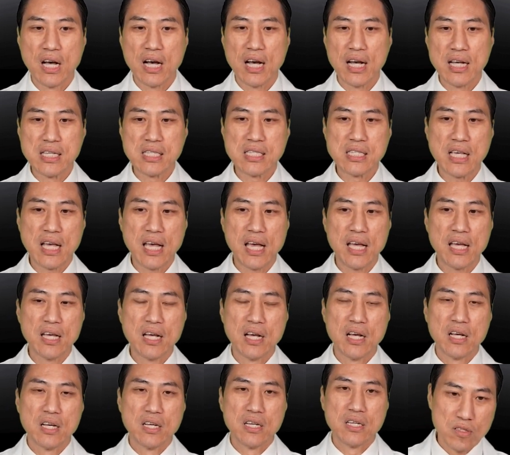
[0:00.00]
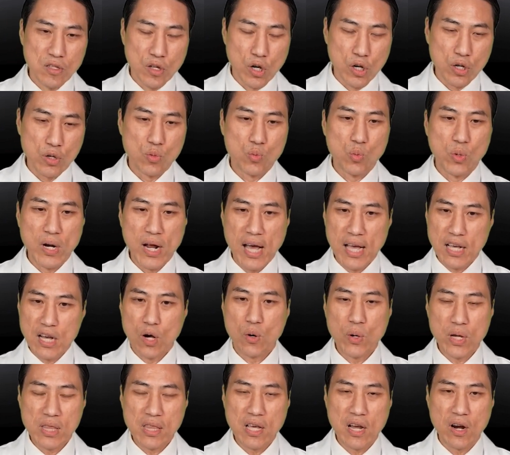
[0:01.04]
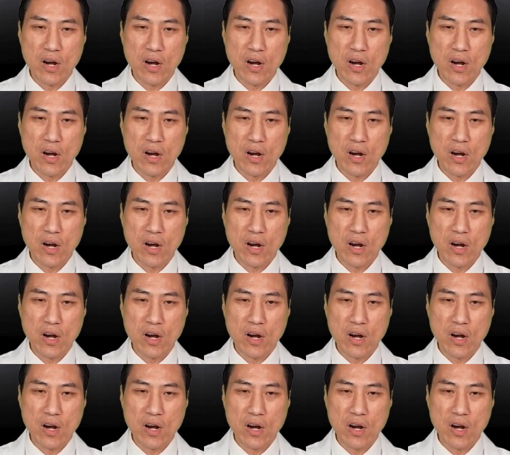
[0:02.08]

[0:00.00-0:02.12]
I say, look, when I go in